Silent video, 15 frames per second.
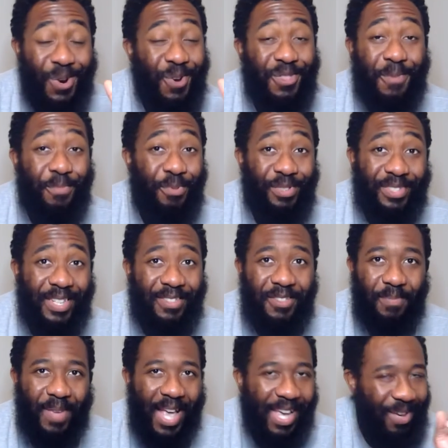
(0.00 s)
Oh, the princess is
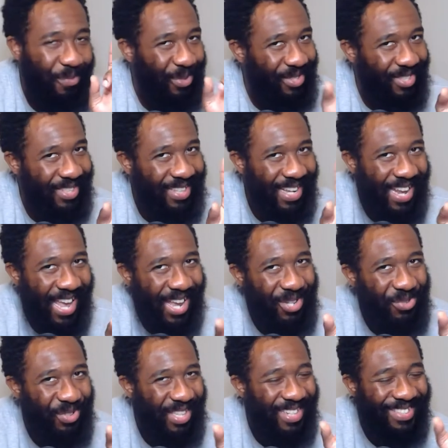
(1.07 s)
back, and we see that
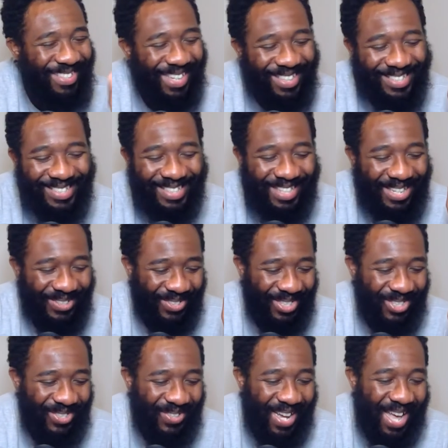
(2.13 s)
hatred, that jealousy that her
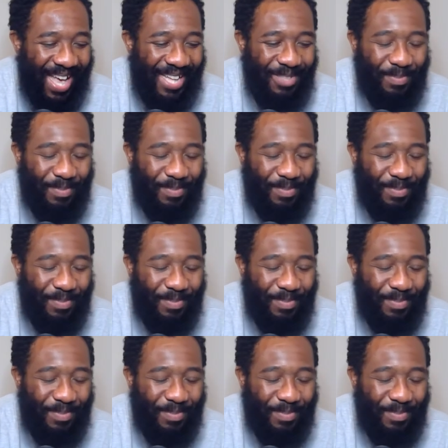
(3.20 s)
sister has.